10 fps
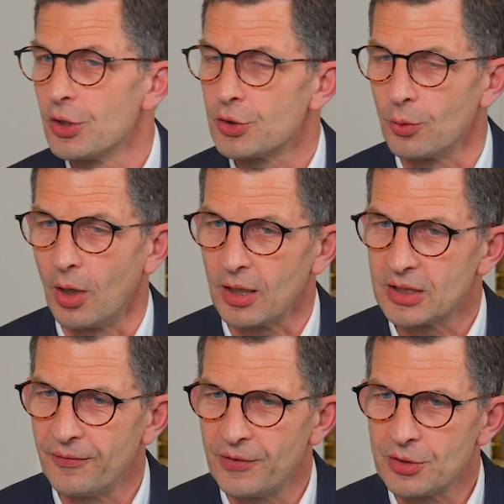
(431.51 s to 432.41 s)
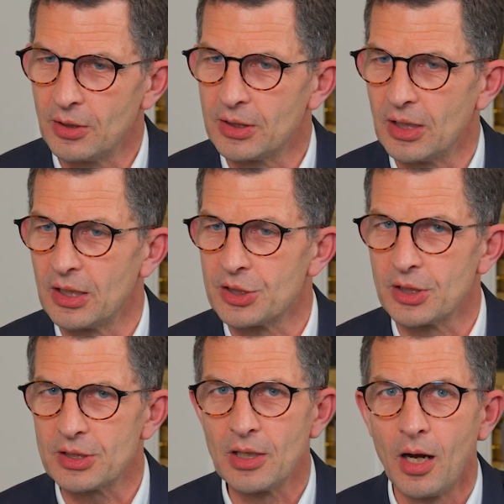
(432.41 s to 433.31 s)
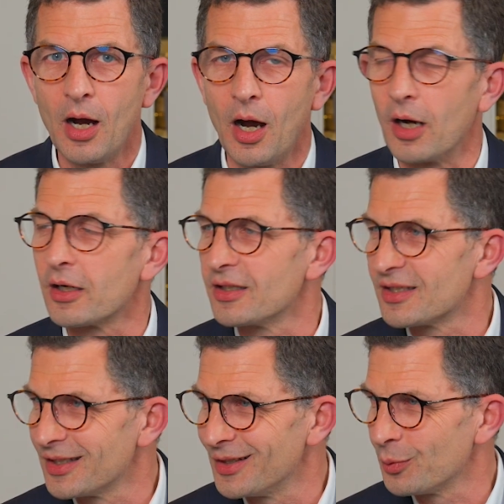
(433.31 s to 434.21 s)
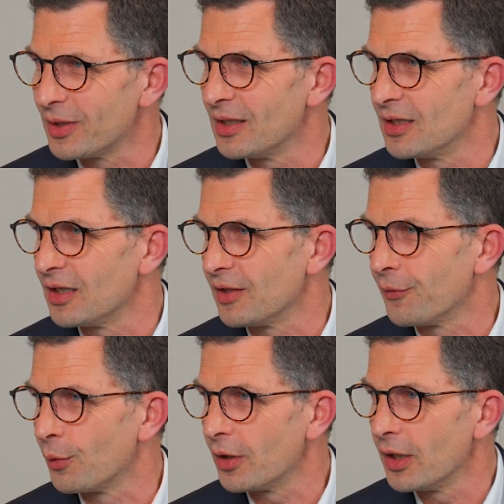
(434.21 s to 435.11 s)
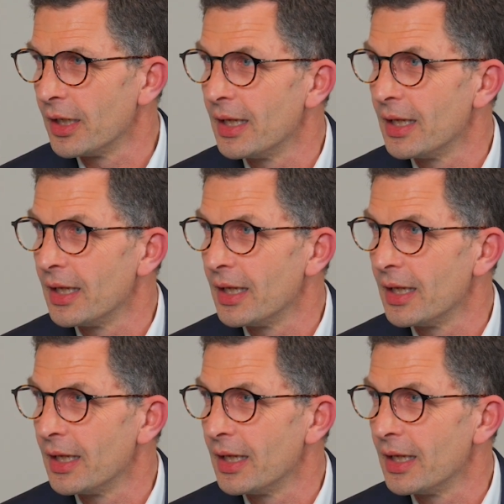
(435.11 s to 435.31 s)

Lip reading: So artificial intelligence are considered within Data4